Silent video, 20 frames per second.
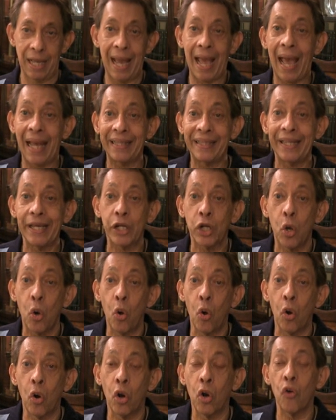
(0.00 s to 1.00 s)
At the
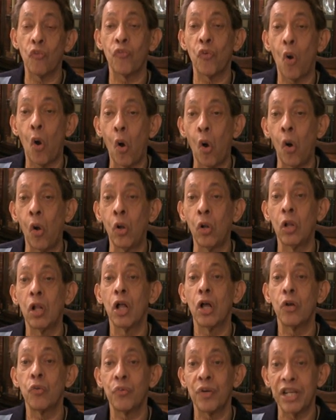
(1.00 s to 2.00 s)
core of all
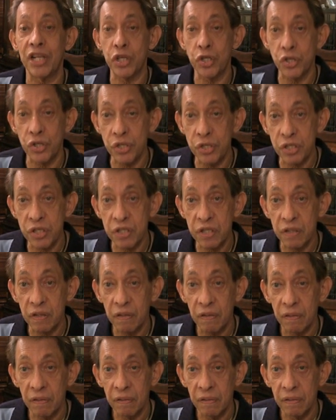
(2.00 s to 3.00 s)
religions,
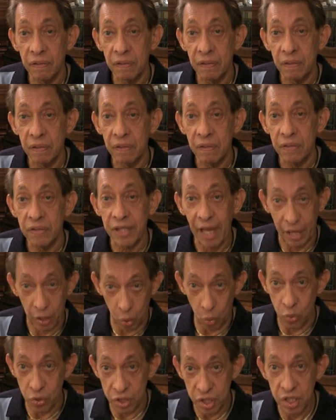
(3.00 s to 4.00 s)

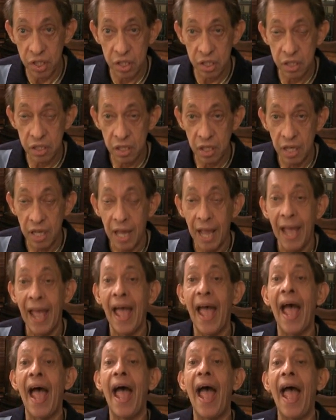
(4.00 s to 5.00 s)
psychosis,
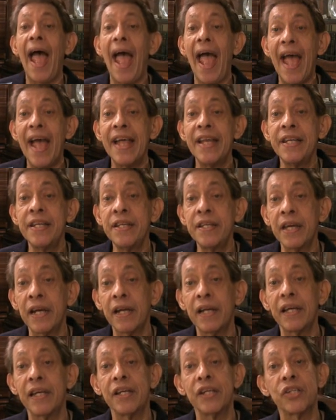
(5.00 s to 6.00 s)
and
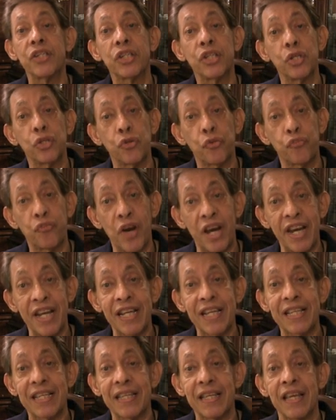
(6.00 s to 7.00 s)

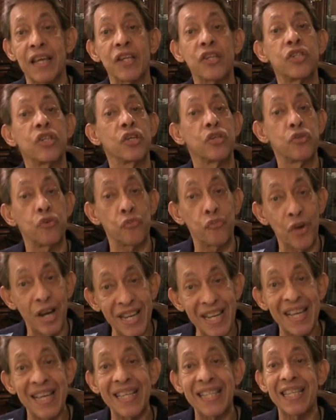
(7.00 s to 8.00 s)
schizophrenias
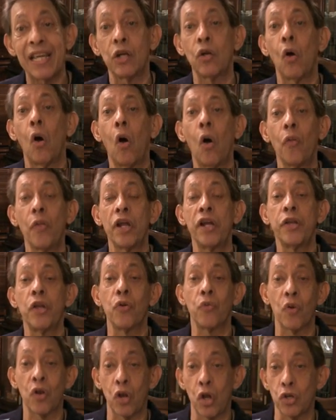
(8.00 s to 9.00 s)
and other
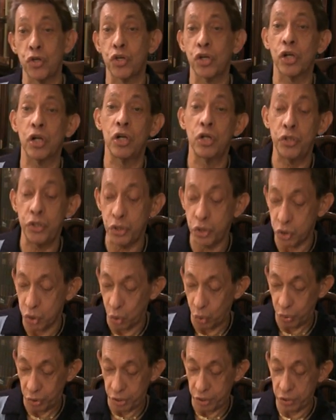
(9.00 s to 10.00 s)
neurological
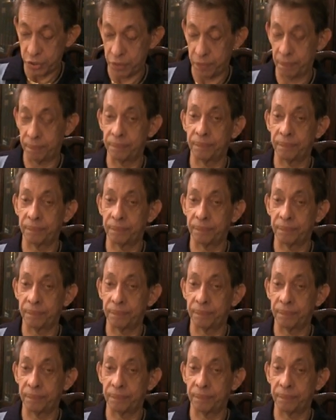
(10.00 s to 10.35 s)
disorders.